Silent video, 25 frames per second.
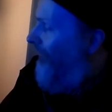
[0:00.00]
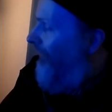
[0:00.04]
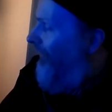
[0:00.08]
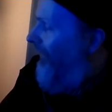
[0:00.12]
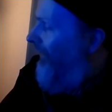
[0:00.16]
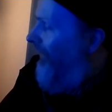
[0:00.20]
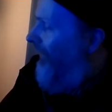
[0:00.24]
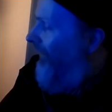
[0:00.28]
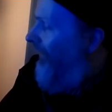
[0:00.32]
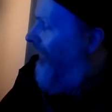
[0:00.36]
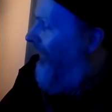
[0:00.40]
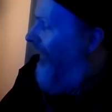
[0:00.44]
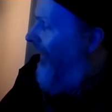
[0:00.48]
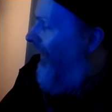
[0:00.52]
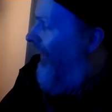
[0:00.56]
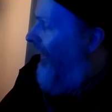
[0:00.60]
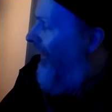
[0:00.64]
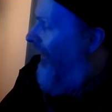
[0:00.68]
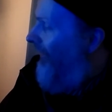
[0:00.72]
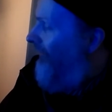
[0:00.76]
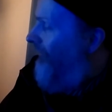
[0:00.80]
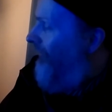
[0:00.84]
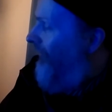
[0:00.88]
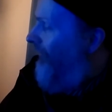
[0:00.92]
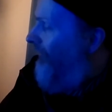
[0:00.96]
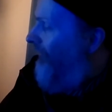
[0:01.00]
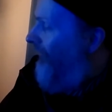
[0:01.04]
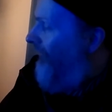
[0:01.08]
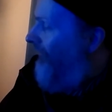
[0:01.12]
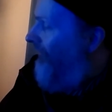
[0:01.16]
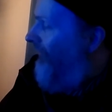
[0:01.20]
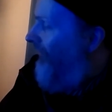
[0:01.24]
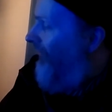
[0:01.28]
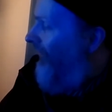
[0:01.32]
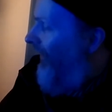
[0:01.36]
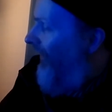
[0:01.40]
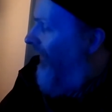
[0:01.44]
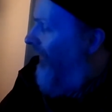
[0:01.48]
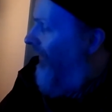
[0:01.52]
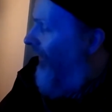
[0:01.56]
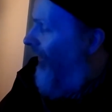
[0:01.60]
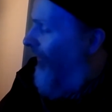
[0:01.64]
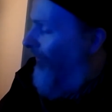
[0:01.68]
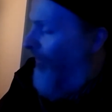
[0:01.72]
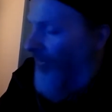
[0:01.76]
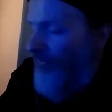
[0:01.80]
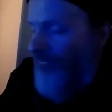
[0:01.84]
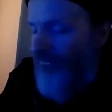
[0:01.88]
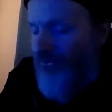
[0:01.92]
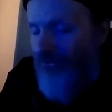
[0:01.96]
the 269
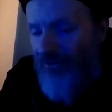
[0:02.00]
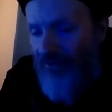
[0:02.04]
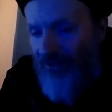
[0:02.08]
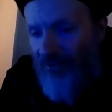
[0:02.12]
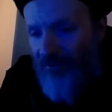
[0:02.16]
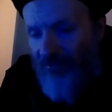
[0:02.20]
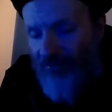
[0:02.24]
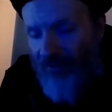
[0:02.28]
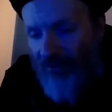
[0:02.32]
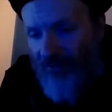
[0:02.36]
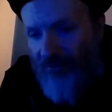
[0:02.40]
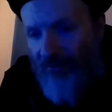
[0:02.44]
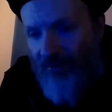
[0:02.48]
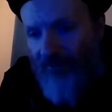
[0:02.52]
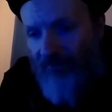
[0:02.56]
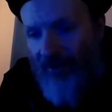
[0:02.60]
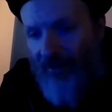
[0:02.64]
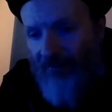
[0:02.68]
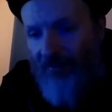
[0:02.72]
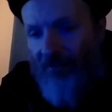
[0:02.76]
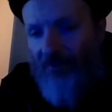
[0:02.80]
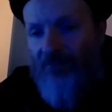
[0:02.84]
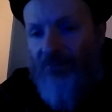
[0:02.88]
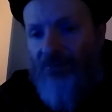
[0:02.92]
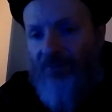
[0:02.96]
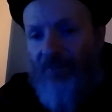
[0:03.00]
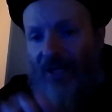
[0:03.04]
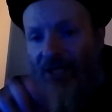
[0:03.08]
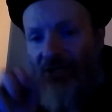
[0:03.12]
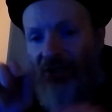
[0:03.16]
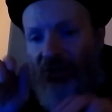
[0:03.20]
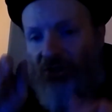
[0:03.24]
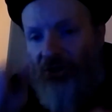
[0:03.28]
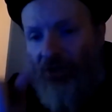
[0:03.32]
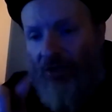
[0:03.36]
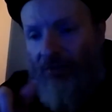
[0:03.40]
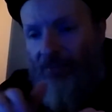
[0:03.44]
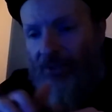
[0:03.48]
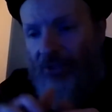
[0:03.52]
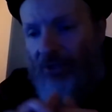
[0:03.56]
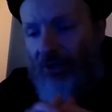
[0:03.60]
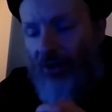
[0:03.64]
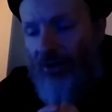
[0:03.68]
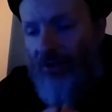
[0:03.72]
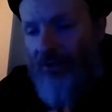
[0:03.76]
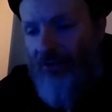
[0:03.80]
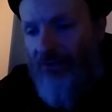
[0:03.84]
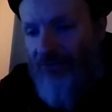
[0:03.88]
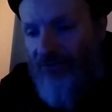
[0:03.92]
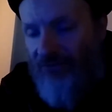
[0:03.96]
album, see the directory of albums by German
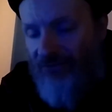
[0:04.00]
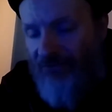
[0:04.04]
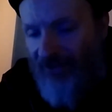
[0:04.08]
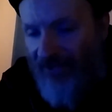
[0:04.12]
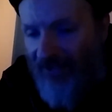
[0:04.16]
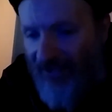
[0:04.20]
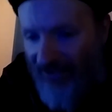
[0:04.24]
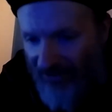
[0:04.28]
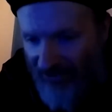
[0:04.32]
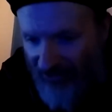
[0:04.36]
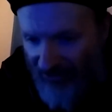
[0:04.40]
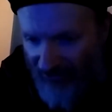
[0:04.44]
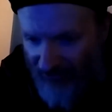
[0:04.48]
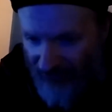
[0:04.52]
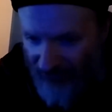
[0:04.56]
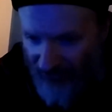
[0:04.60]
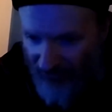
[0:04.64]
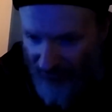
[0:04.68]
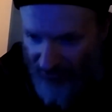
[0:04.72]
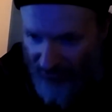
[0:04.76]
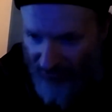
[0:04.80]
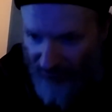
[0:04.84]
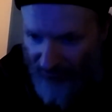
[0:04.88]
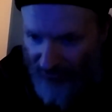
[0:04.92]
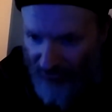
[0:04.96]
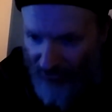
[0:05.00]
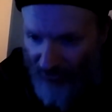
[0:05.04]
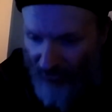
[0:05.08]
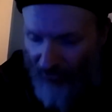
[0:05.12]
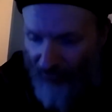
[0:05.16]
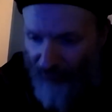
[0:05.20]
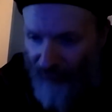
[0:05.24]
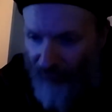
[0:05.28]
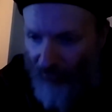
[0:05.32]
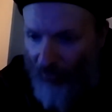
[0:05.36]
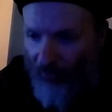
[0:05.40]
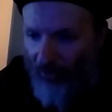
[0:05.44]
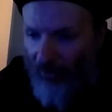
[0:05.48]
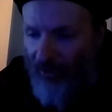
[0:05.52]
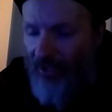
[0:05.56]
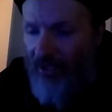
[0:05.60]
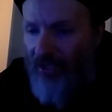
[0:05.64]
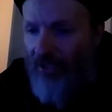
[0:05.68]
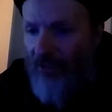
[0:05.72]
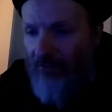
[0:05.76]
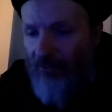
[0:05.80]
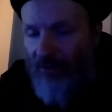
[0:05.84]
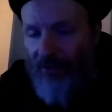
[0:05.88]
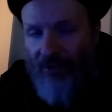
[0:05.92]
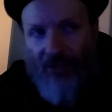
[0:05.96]
artists linked in the description below for
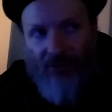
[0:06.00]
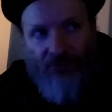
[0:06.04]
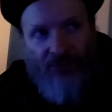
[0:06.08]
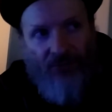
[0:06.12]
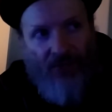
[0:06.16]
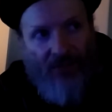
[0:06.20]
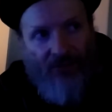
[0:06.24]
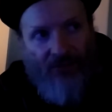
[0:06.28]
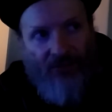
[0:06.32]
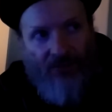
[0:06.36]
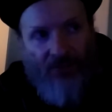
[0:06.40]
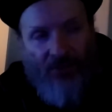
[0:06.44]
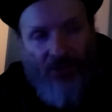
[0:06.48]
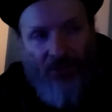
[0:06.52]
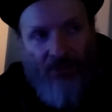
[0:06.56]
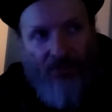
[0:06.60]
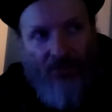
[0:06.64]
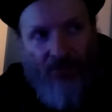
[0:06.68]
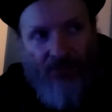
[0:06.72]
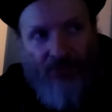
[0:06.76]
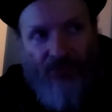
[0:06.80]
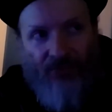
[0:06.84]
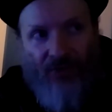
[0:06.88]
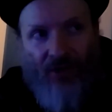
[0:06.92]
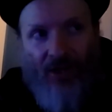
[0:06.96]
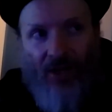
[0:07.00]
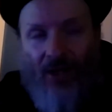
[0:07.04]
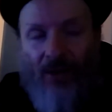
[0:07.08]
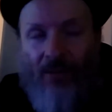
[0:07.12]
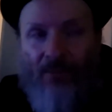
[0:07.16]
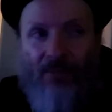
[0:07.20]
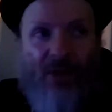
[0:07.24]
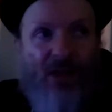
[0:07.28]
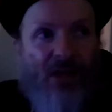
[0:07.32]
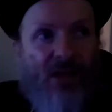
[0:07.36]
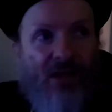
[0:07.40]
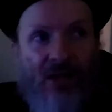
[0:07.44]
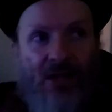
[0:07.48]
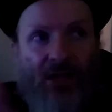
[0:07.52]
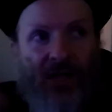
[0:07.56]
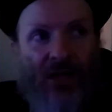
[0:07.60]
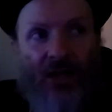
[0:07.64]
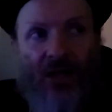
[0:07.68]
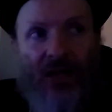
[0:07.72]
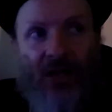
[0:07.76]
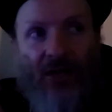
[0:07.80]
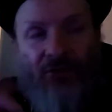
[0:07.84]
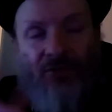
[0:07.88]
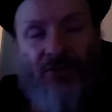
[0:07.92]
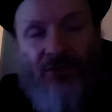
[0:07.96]
Red Hot Tracks and Purples from
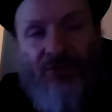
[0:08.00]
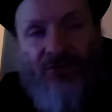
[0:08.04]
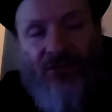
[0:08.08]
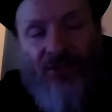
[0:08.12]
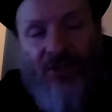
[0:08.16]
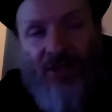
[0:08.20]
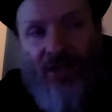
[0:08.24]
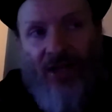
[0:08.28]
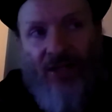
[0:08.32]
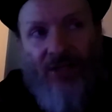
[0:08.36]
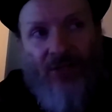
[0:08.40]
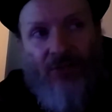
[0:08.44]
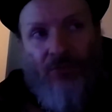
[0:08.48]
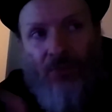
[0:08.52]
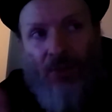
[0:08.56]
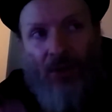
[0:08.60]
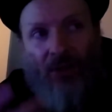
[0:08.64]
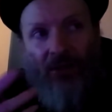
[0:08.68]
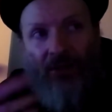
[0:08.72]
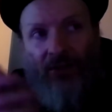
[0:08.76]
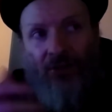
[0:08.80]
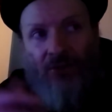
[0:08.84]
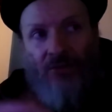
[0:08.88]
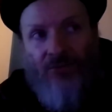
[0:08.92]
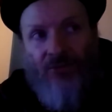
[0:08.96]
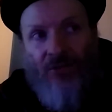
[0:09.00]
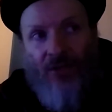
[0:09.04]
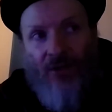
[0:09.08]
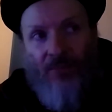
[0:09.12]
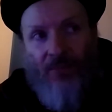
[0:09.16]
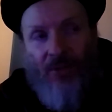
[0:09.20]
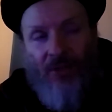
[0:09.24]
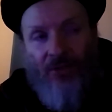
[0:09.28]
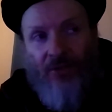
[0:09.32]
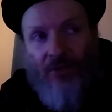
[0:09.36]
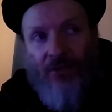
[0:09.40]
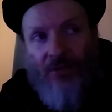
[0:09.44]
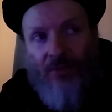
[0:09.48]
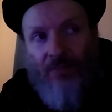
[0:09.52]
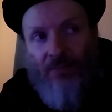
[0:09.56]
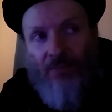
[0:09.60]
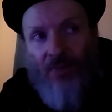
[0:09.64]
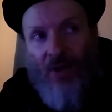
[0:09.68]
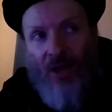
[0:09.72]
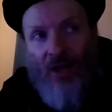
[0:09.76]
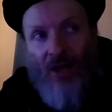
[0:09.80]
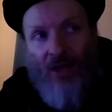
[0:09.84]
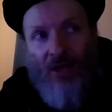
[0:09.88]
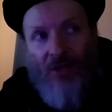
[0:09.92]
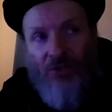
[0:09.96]
69, as well as other
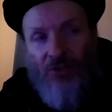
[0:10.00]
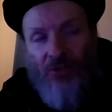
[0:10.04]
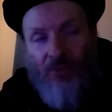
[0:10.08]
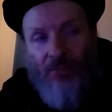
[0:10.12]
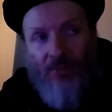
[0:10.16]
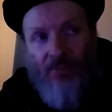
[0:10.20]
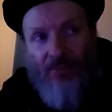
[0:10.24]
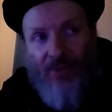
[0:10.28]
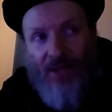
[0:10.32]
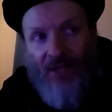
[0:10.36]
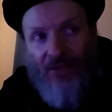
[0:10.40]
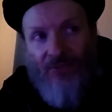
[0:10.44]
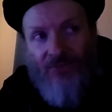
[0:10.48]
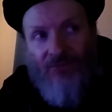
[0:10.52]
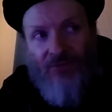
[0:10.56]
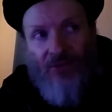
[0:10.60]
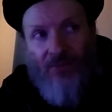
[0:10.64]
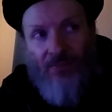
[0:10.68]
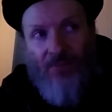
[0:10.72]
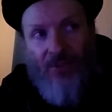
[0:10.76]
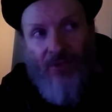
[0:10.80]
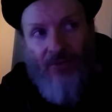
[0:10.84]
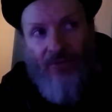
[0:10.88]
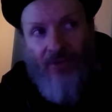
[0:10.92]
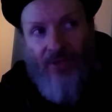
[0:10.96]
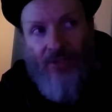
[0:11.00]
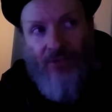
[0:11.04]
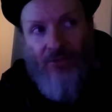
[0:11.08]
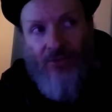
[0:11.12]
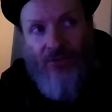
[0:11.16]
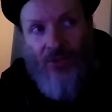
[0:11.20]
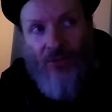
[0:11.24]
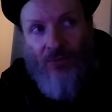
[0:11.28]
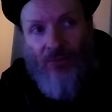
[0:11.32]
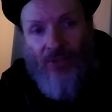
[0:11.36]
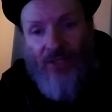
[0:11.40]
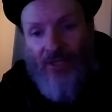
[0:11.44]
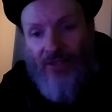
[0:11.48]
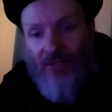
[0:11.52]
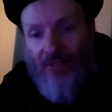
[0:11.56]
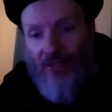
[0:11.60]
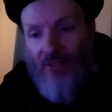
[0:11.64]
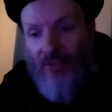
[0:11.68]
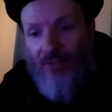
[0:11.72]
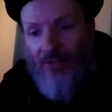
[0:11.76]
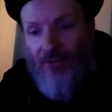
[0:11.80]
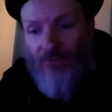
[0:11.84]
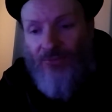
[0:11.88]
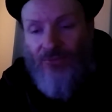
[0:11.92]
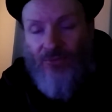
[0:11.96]
German bands of the period, you know, like
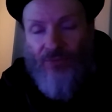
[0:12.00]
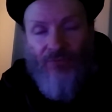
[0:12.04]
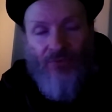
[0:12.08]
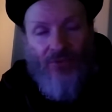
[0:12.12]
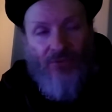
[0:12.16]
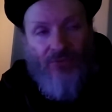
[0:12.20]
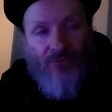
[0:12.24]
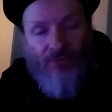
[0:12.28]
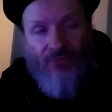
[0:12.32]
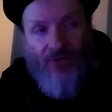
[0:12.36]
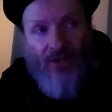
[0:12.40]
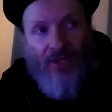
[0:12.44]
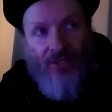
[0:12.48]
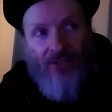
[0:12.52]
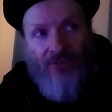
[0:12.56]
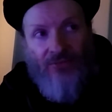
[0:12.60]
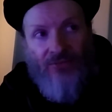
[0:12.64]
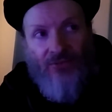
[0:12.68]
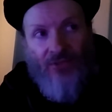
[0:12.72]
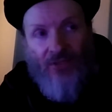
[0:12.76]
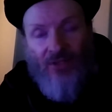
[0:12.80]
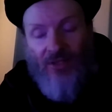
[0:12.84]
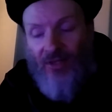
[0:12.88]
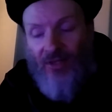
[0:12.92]
Lucifer's Friend,